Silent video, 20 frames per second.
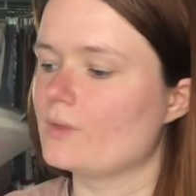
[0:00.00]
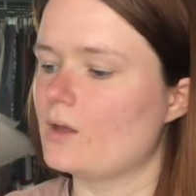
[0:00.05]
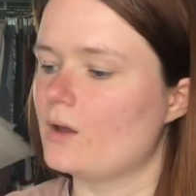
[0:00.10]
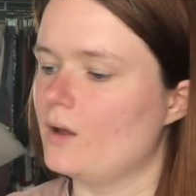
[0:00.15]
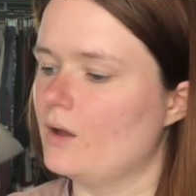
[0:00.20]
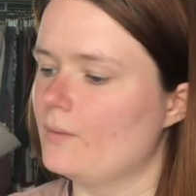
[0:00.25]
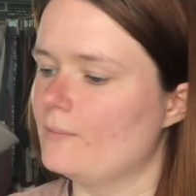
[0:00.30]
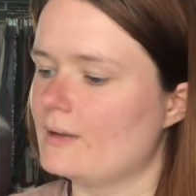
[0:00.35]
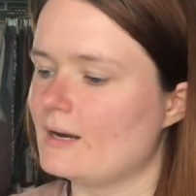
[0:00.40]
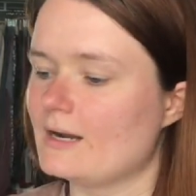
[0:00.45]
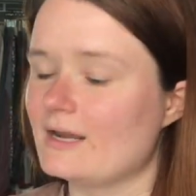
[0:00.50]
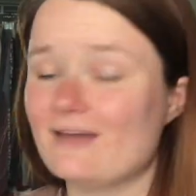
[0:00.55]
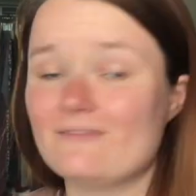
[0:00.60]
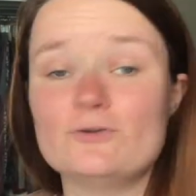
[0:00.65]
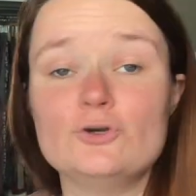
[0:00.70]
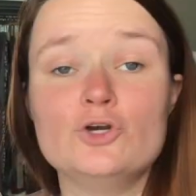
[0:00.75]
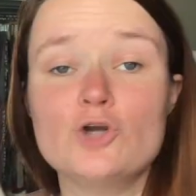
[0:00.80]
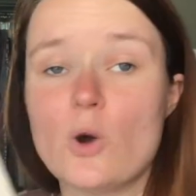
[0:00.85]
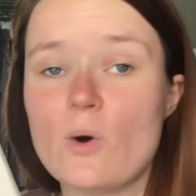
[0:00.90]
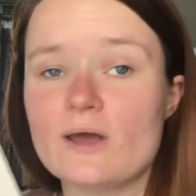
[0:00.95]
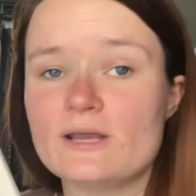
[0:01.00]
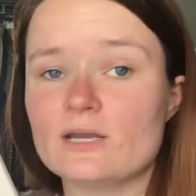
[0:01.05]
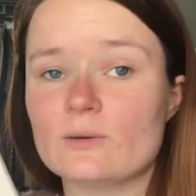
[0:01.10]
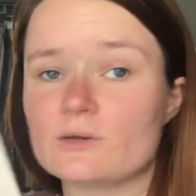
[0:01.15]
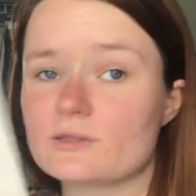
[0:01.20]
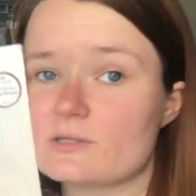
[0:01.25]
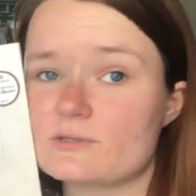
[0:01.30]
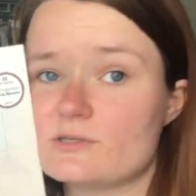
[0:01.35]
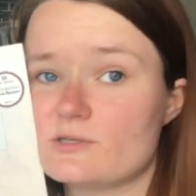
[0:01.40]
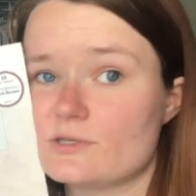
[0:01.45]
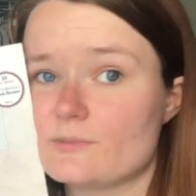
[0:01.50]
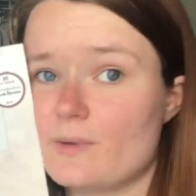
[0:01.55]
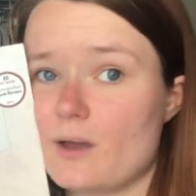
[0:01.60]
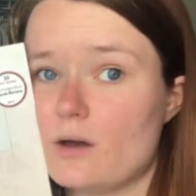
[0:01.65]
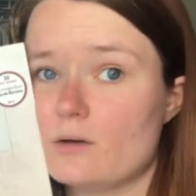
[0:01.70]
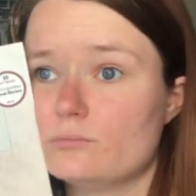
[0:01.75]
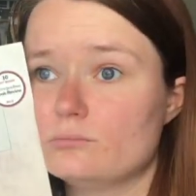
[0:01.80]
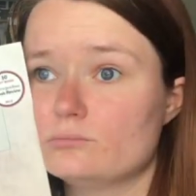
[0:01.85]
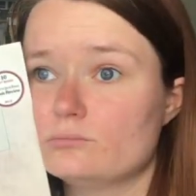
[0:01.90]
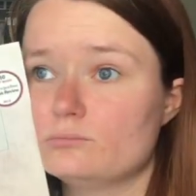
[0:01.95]
Um, and I have no idea what this is
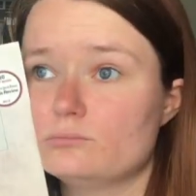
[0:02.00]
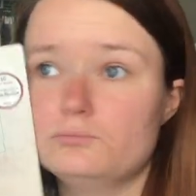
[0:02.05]
about.